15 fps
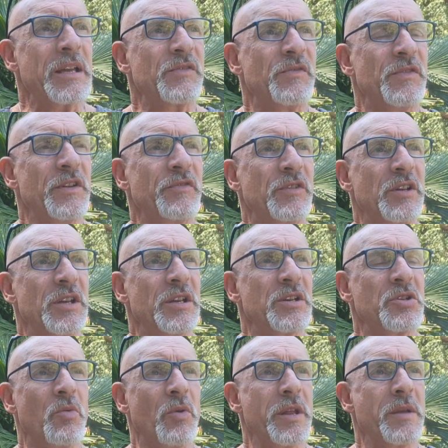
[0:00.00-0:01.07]
15,
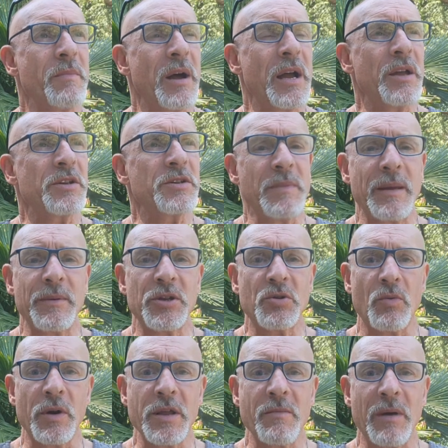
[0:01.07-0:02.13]
20 miles, maybe
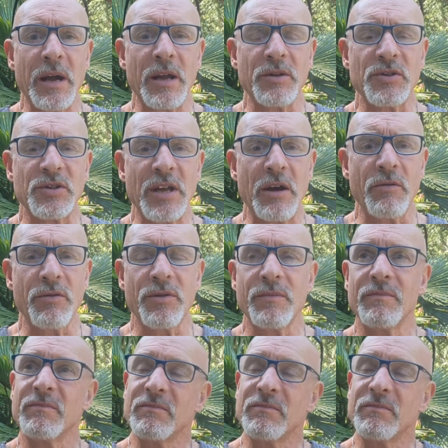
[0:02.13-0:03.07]
20 miles south.